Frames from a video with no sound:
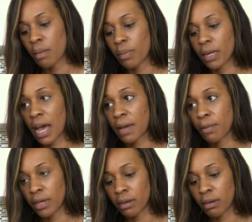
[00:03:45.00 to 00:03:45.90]
but I
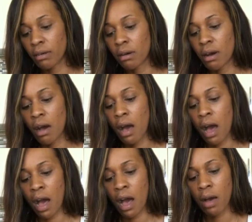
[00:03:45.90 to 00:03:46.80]
will.
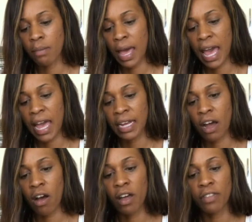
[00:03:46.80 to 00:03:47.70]
And
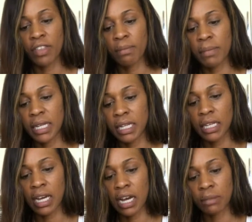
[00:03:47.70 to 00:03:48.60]
on the
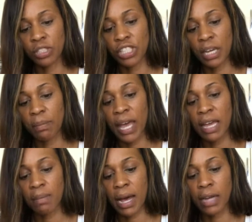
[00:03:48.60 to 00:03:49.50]
mini
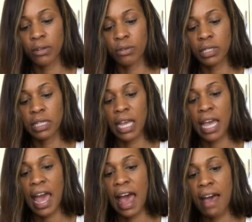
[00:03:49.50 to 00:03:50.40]
champagne bottles, they
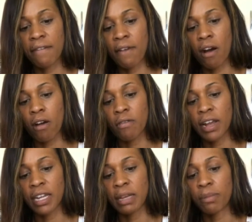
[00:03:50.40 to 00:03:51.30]
have
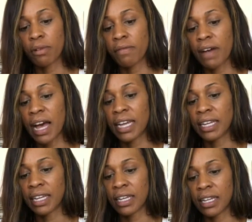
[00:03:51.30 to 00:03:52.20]
already
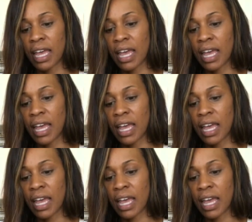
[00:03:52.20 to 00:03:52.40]
provided